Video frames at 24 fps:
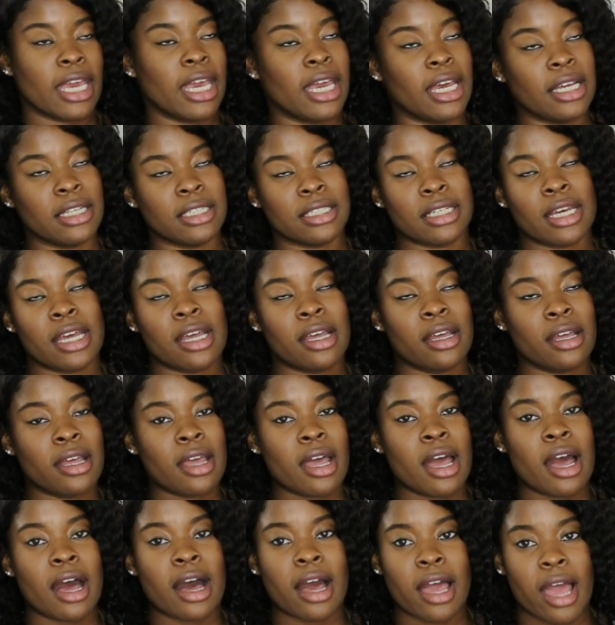and
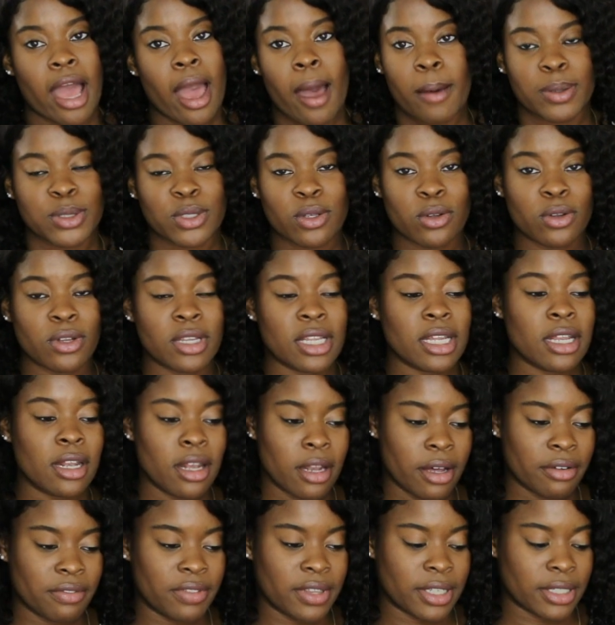I absolutely
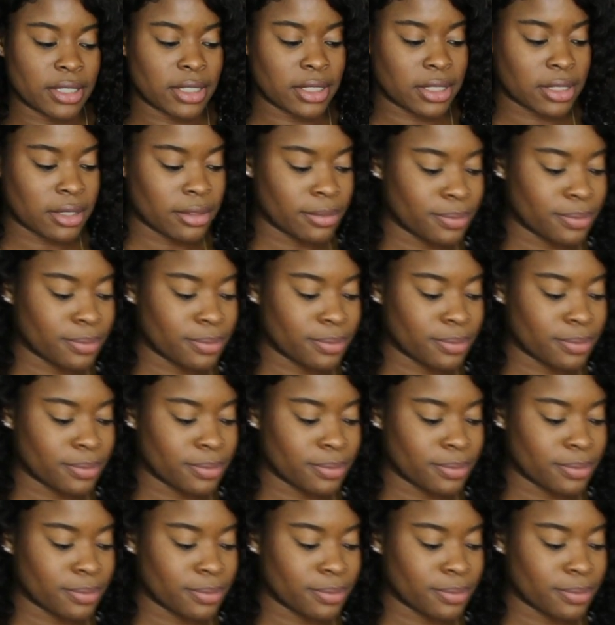love this.